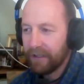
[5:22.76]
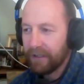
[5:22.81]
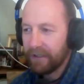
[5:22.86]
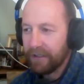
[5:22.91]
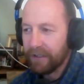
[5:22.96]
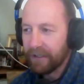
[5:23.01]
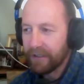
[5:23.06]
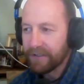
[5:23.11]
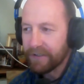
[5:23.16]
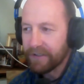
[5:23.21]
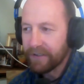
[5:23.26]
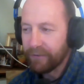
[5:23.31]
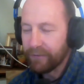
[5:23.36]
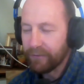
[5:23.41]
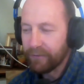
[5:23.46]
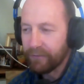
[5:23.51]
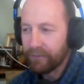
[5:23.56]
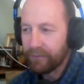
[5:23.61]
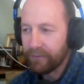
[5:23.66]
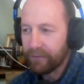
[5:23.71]
Yeah,
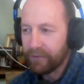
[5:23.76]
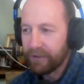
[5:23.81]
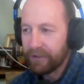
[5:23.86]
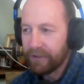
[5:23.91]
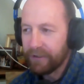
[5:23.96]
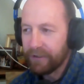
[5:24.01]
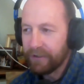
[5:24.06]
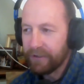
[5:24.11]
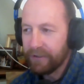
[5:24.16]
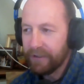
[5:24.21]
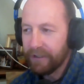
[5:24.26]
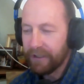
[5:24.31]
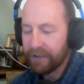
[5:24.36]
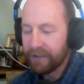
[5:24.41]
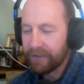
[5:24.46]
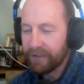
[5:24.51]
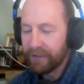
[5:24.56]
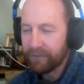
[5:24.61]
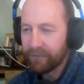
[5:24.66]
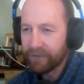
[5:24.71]
so yeah, I
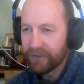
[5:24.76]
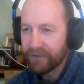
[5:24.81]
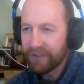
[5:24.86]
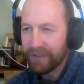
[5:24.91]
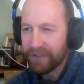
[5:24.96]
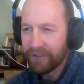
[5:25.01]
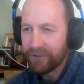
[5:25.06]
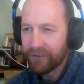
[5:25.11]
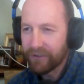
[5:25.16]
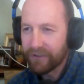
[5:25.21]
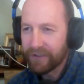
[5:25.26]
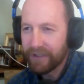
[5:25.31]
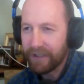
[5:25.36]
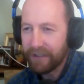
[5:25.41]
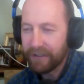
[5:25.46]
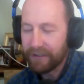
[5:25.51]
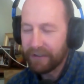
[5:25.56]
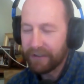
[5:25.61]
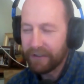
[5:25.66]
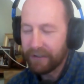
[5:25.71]
think it's just
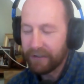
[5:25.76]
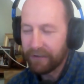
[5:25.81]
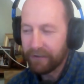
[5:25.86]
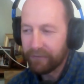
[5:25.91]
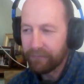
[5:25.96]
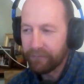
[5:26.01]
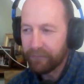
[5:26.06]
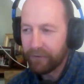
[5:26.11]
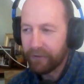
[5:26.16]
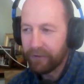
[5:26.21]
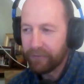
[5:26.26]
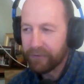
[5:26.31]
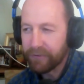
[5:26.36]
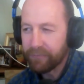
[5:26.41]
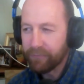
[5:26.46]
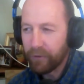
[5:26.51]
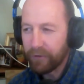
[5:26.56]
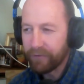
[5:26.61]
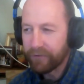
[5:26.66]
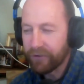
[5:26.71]
I was
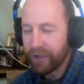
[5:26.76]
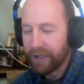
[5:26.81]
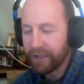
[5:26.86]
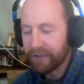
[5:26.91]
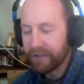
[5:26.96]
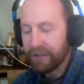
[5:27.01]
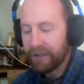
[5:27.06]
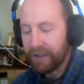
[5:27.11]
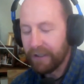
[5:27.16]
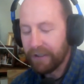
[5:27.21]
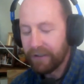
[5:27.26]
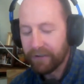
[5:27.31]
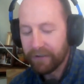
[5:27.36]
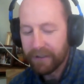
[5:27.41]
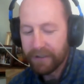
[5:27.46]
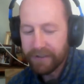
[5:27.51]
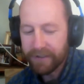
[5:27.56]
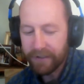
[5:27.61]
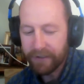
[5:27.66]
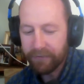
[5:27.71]
more attracted to the
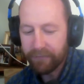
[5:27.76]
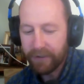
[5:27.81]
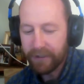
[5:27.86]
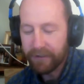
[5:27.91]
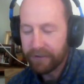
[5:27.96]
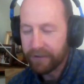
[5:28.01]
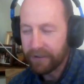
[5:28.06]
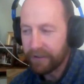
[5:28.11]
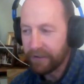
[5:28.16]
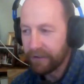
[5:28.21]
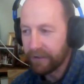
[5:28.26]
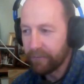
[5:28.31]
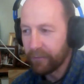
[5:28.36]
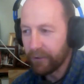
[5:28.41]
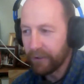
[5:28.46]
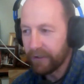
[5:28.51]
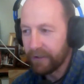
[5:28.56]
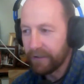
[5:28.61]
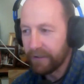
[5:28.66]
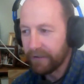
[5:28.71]
internet side rather than
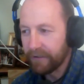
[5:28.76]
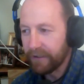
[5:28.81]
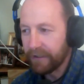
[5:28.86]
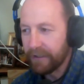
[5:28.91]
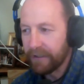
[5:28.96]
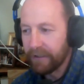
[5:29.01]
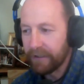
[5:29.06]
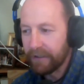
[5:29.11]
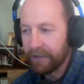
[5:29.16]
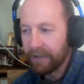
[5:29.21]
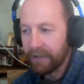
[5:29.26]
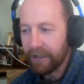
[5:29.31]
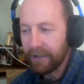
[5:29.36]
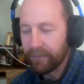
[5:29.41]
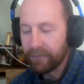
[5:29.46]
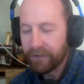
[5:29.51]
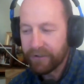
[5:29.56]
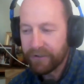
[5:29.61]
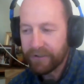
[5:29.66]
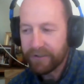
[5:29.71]
compiled
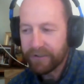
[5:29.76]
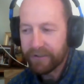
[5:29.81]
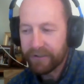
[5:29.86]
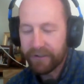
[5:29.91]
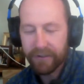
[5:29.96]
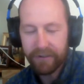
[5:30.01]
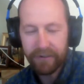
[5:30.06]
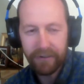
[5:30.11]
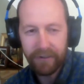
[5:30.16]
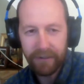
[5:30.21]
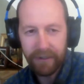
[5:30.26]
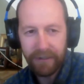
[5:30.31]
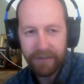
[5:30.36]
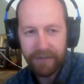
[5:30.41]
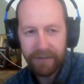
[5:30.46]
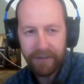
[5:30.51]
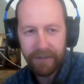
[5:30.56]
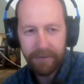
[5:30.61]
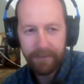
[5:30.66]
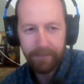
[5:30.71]
languages, I
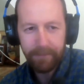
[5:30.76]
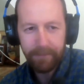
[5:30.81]
guess.